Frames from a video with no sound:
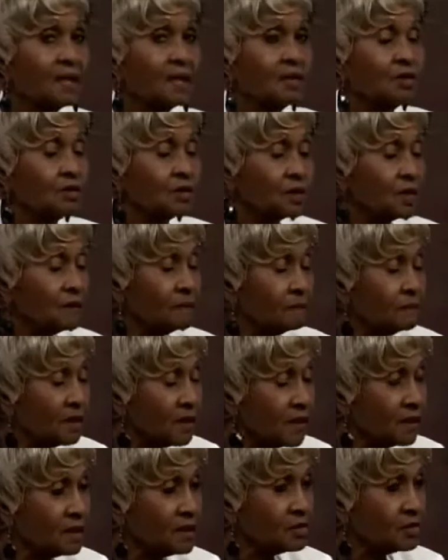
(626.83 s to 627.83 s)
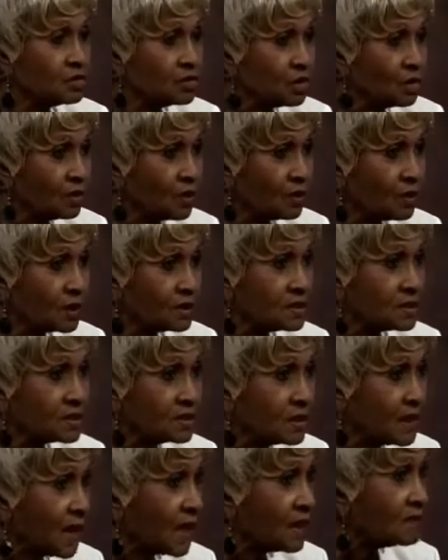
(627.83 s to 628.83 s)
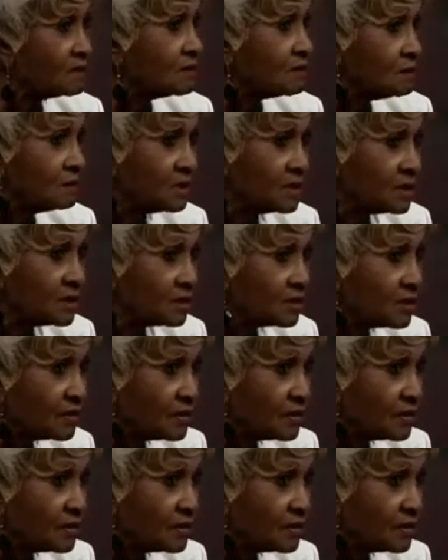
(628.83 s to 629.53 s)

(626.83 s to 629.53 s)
You can make a choice not to be in a